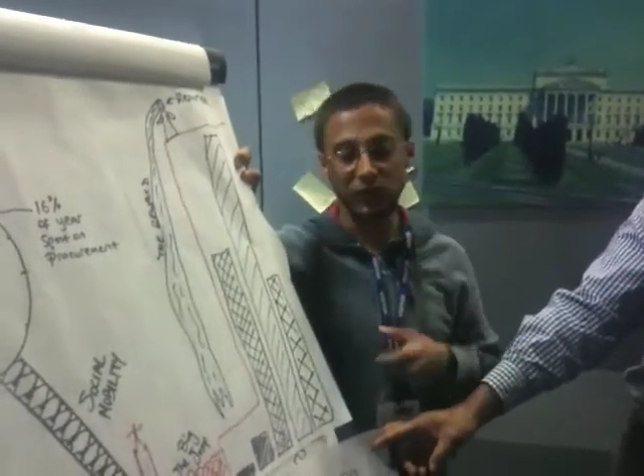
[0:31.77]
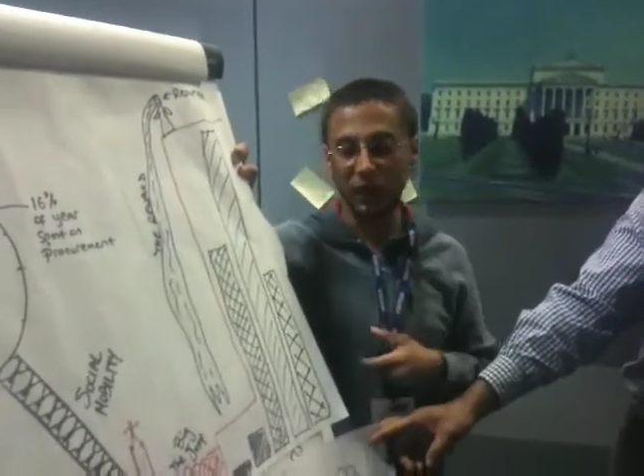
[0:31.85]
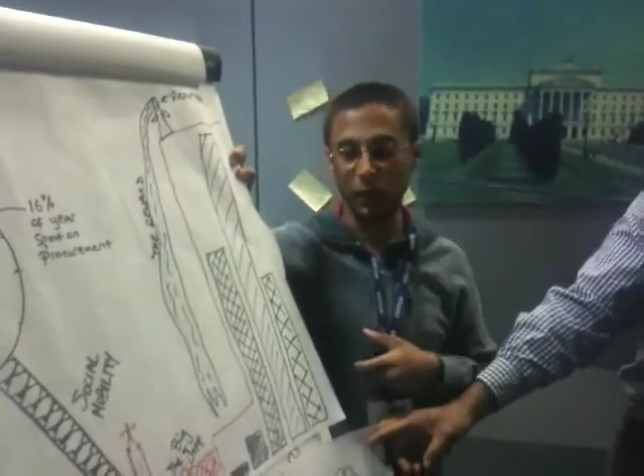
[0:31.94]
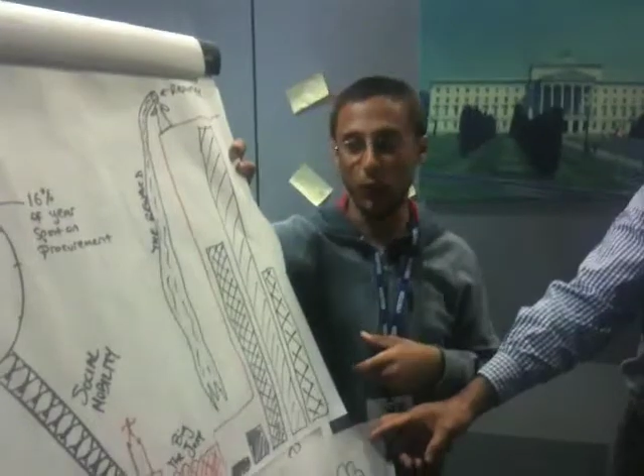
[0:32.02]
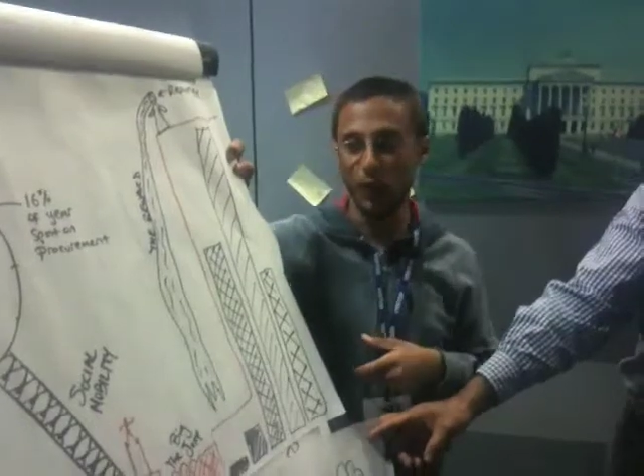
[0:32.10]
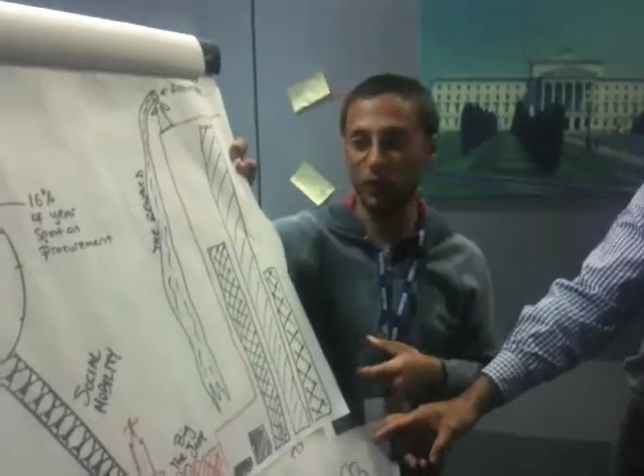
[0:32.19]

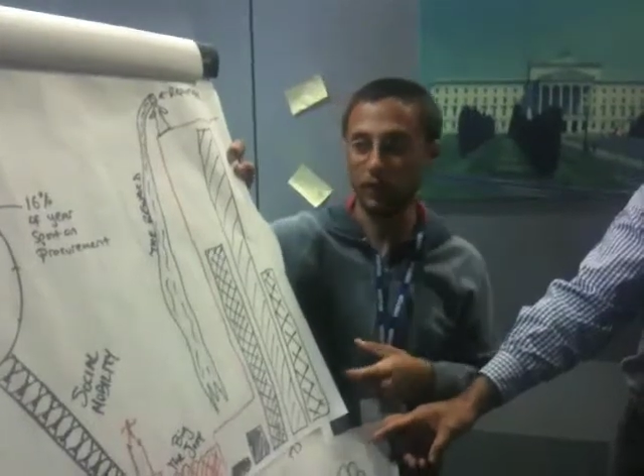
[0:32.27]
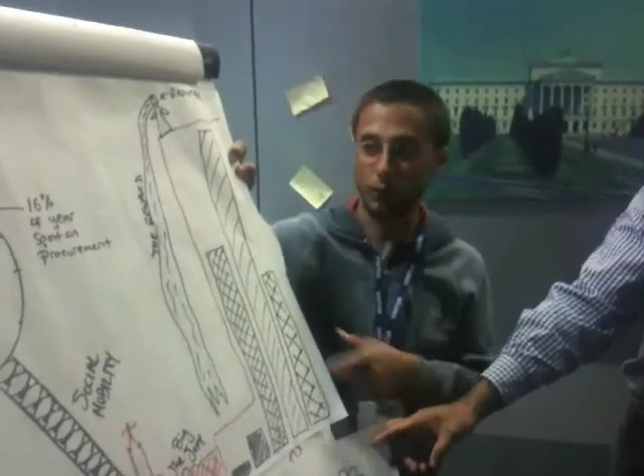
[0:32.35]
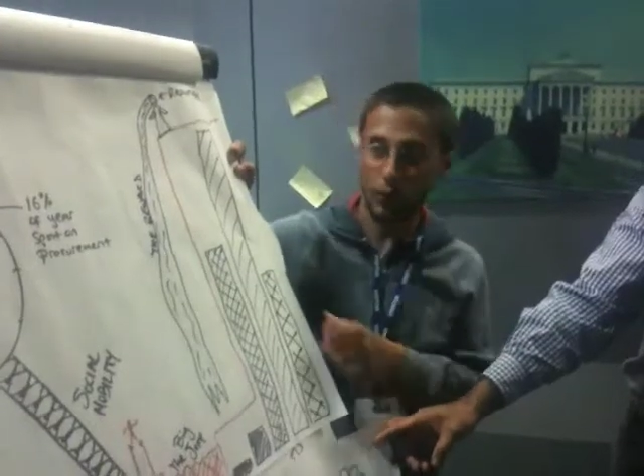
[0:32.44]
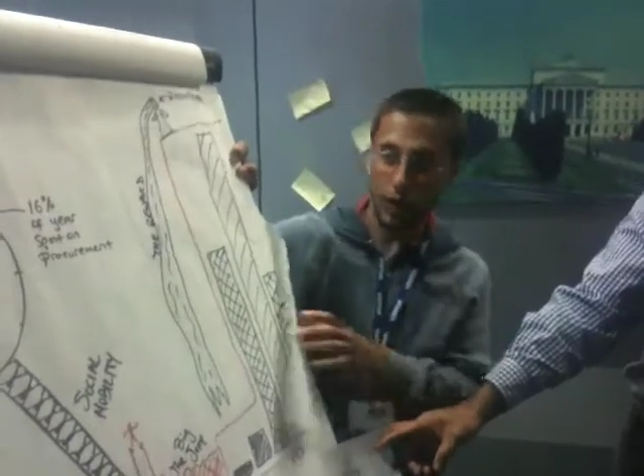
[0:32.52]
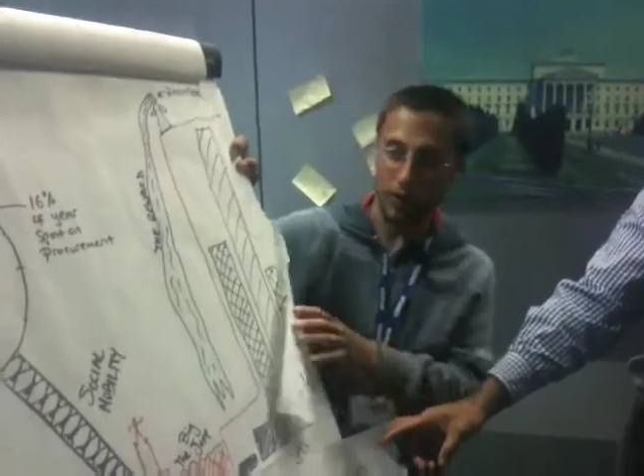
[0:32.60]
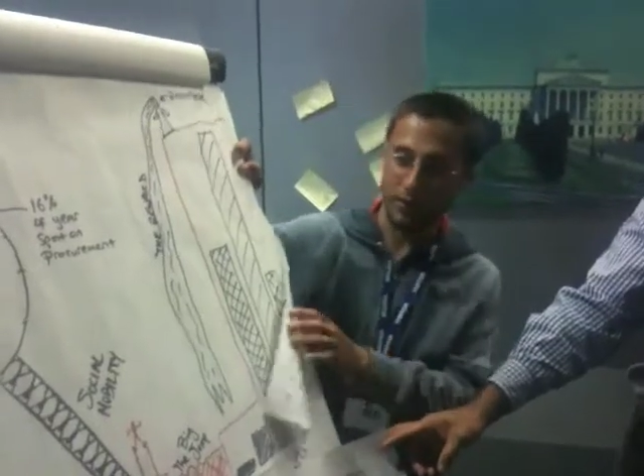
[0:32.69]
Skunkworks
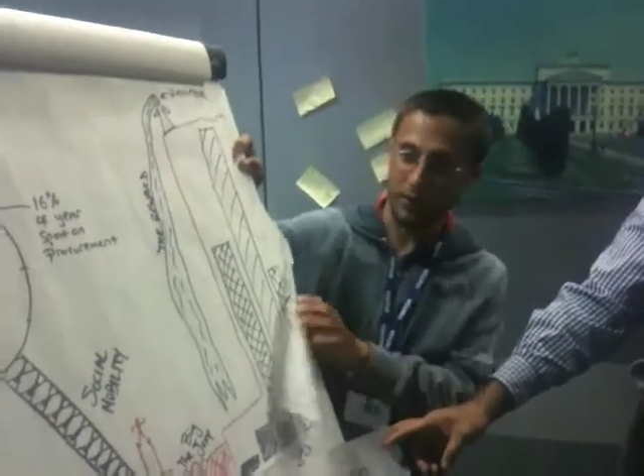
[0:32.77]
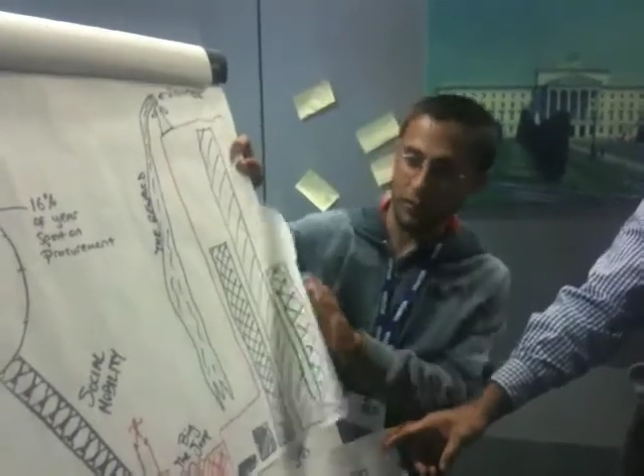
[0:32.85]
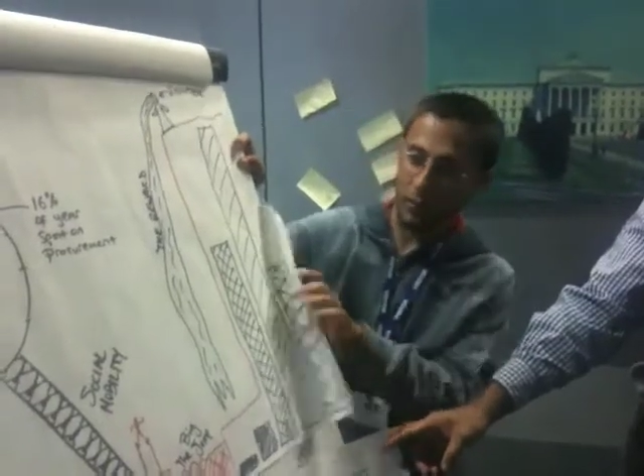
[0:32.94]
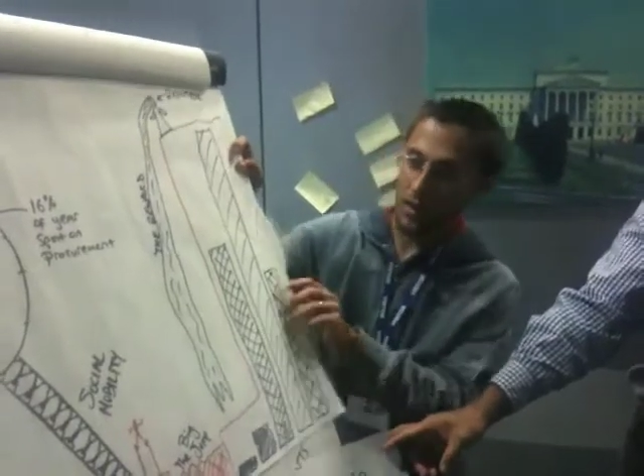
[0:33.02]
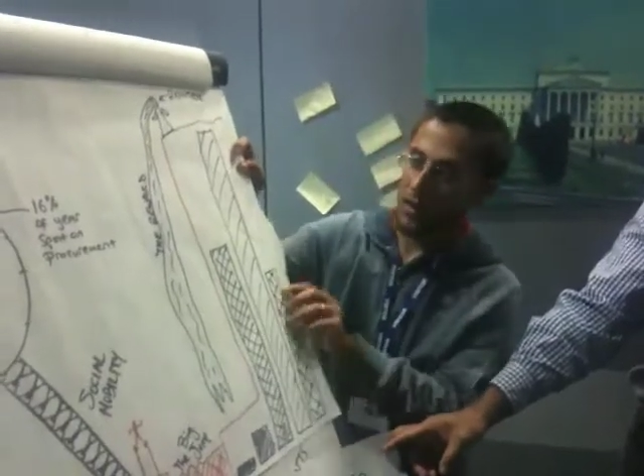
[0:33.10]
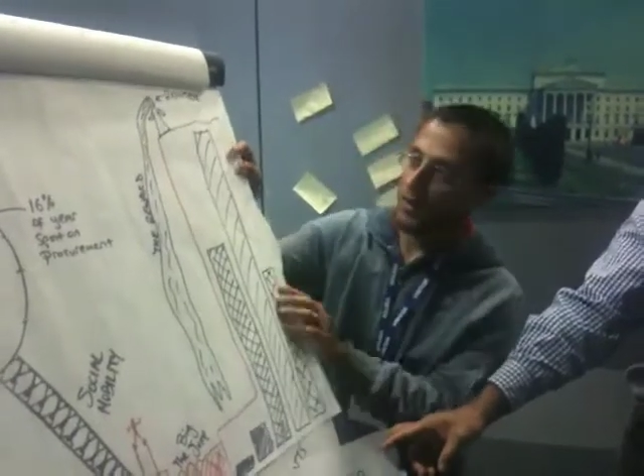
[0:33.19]
works.
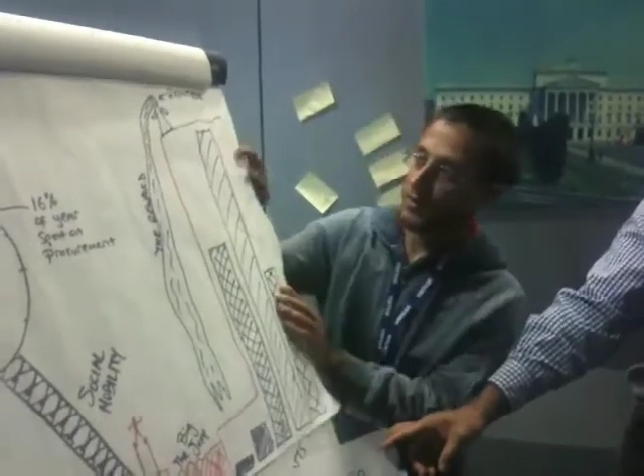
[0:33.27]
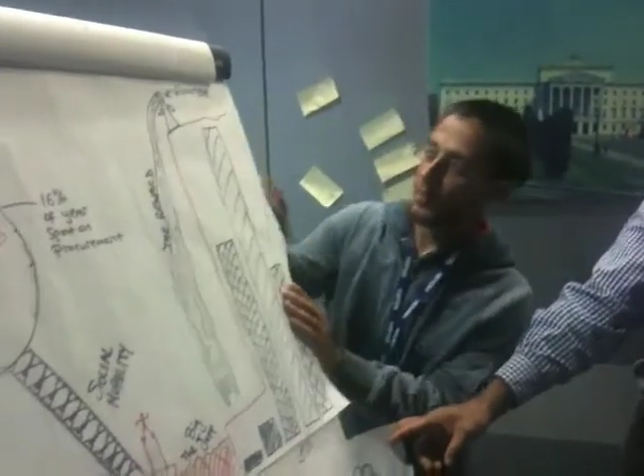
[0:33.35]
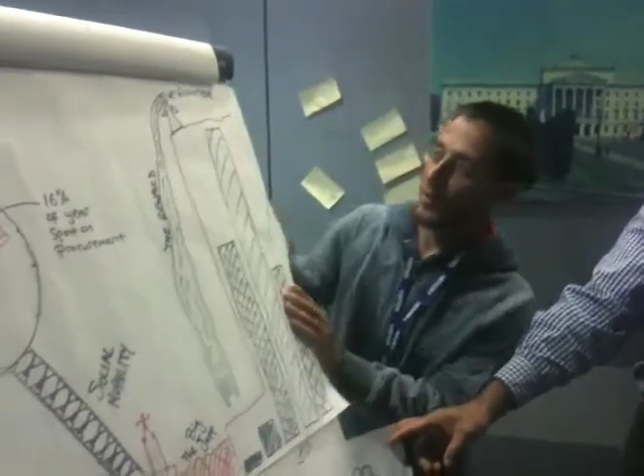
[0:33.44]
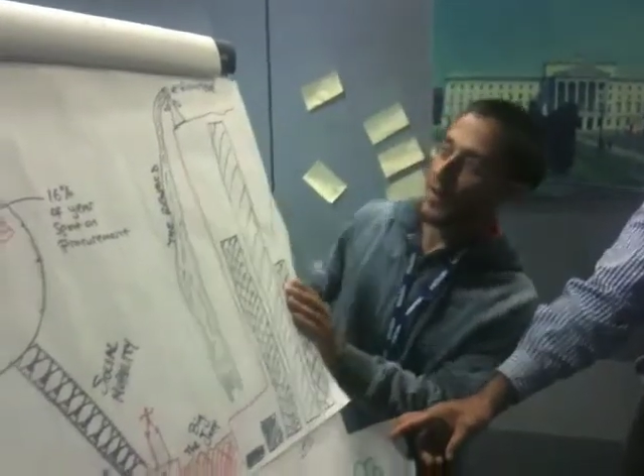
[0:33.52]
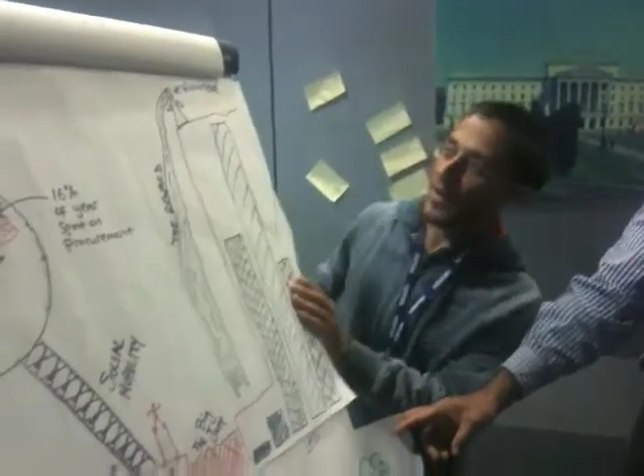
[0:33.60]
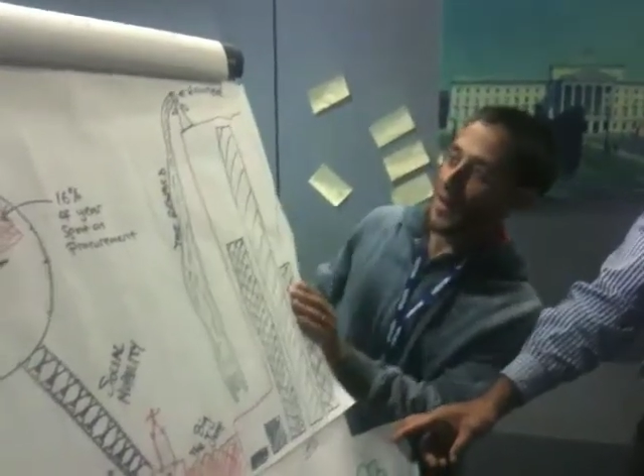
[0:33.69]

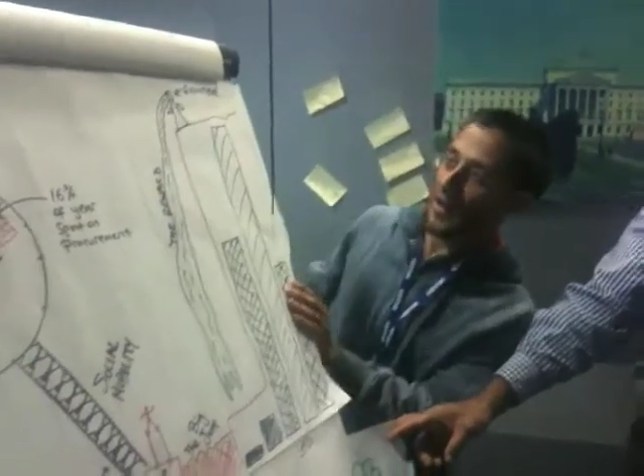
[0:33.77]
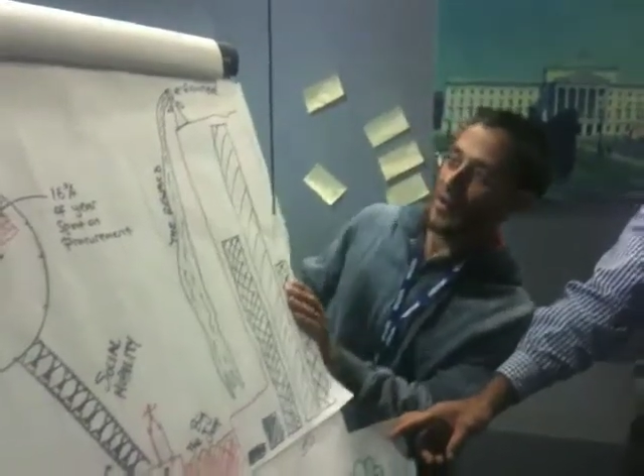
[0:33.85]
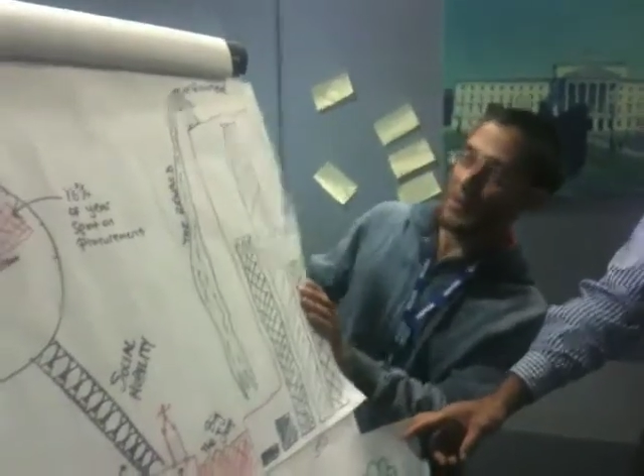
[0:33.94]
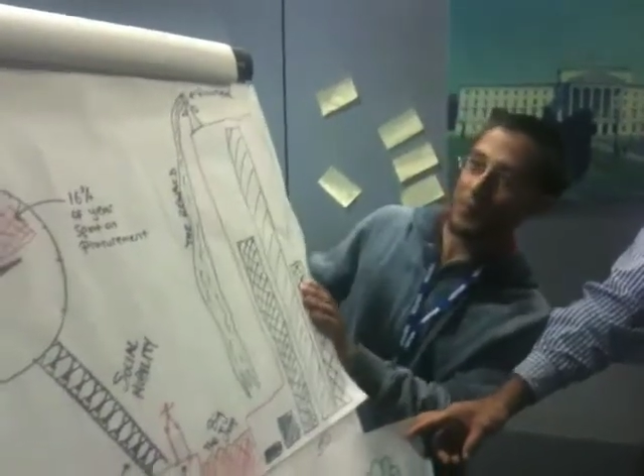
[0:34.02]
So here,